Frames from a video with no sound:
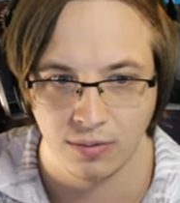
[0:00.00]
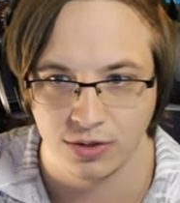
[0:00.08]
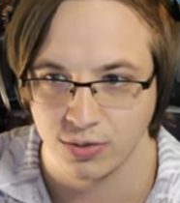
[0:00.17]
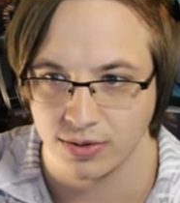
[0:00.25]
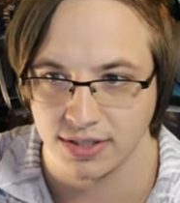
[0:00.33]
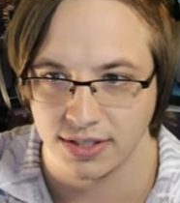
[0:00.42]

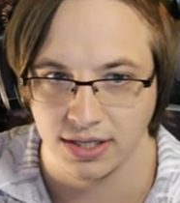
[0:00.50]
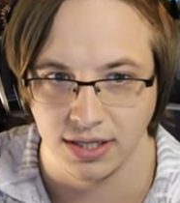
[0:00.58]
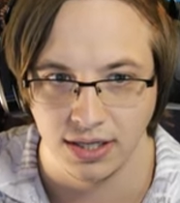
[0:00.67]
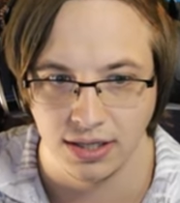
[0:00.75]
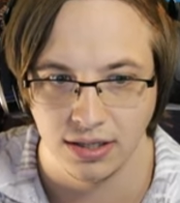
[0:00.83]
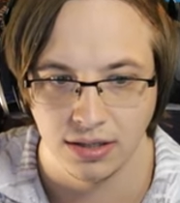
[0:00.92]
which was
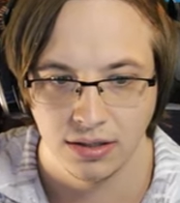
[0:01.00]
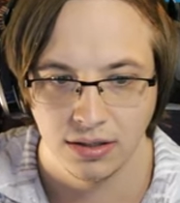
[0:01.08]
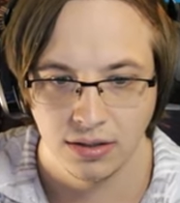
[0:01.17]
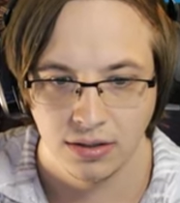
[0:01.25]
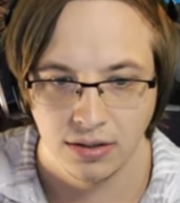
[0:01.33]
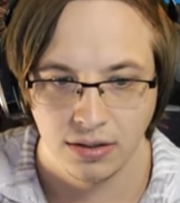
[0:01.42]
the
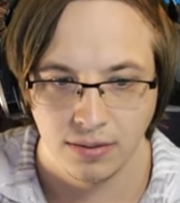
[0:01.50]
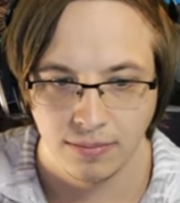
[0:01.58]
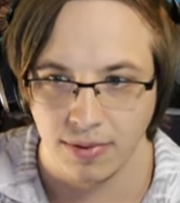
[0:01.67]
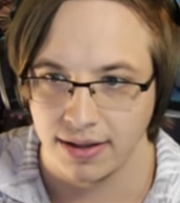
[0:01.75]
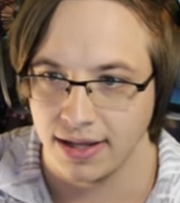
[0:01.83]
melee